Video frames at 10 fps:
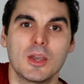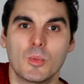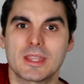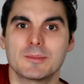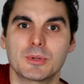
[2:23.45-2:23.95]

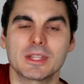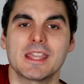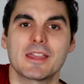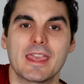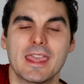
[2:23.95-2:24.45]
we can bring the
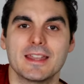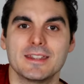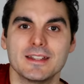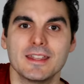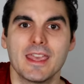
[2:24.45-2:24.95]
other hand
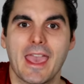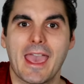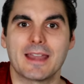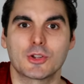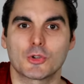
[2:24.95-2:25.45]
in
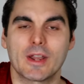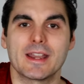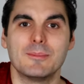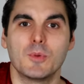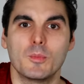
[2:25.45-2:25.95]
and create
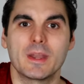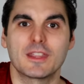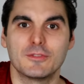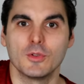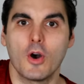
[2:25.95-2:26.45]
a more
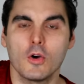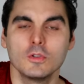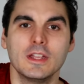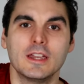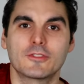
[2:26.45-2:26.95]
meaningful whole
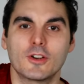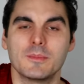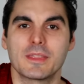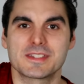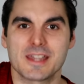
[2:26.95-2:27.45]

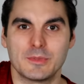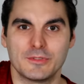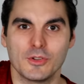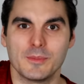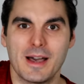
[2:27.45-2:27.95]
from the sum of
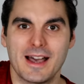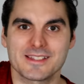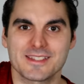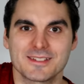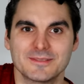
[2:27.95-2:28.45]
all the parts.